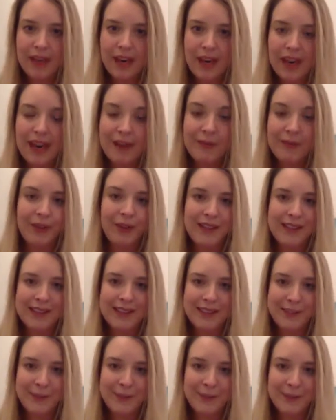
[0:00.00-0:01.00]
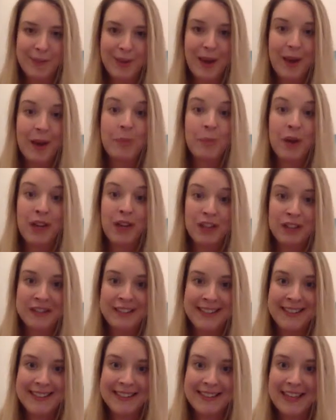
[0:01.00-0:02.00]
if it's an
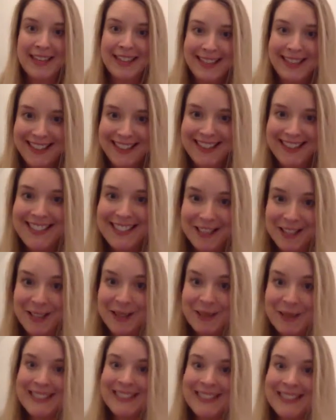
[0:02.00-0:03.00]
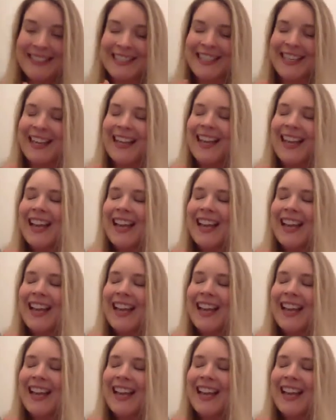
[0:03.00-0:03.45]
emergency situation.